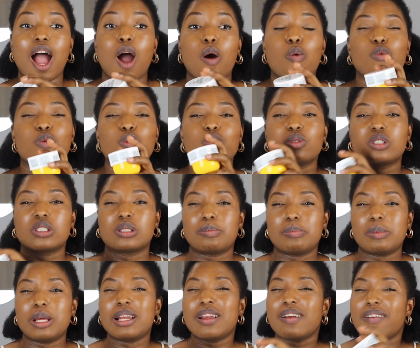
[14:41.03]
I want to
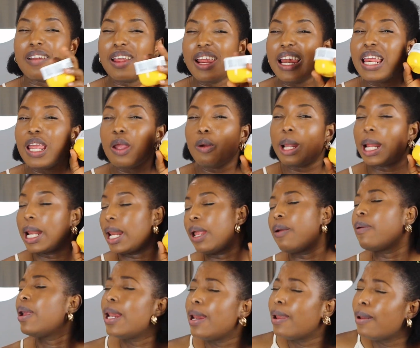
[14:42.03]
smell really,
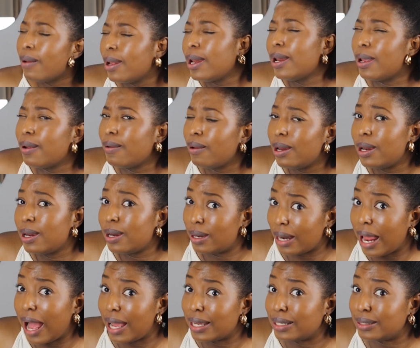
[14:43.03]
really, really, really, really
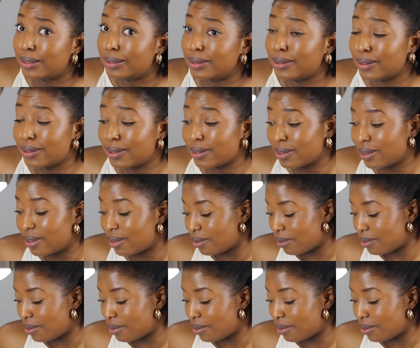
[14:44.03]
nice.